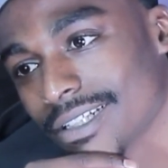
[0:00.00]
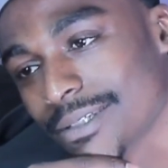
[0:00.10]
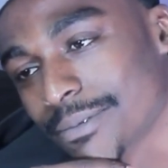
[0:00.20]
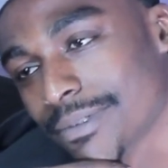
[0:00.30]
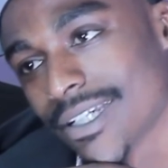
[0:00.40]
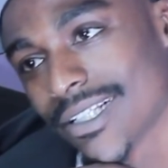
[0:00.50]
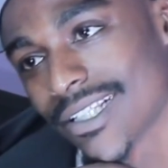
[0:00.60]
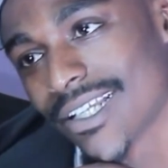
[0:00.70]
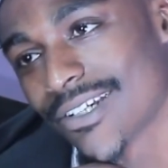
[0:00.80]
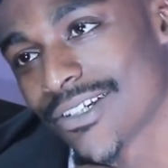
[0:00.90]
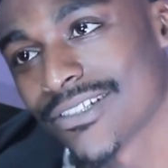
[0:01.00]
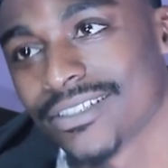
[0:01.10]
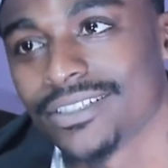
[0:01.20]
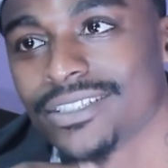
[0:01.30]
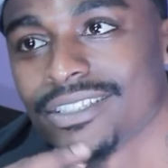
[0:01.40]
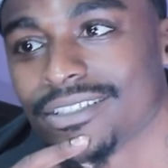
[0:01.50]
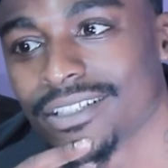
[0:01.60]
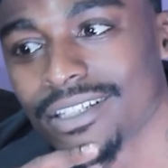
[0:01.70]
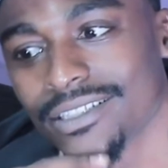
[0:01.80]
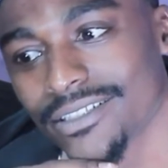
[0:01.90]
Probably later on this year,
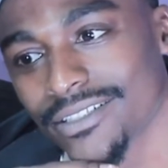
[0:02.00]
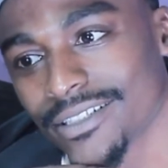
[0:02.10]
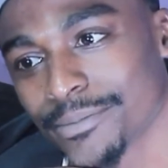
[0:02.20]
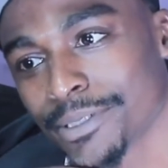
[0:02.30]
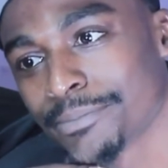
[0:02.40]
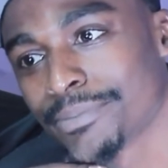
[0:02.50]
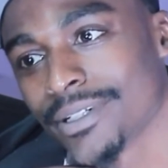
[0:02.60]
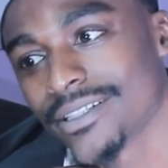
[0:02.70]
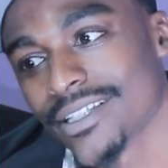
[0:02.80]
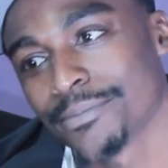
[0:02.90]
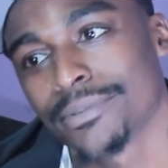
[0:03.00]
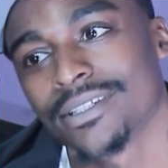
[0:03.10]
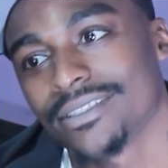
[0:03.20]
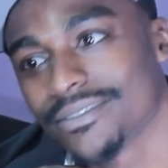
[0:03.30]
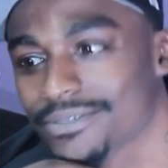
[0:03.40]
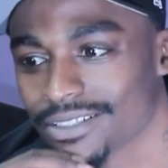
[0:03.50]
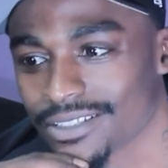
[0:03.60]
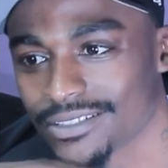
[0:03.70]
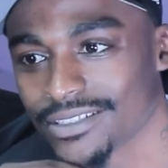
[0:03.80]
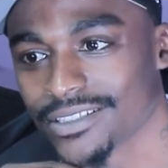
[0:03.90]
like during my birthday month, which is
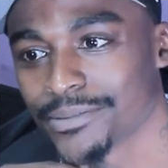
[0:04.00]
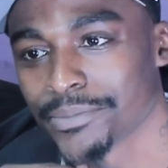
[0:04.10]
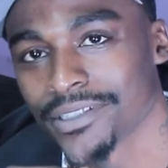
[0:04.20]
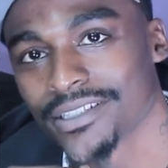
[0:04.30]
December.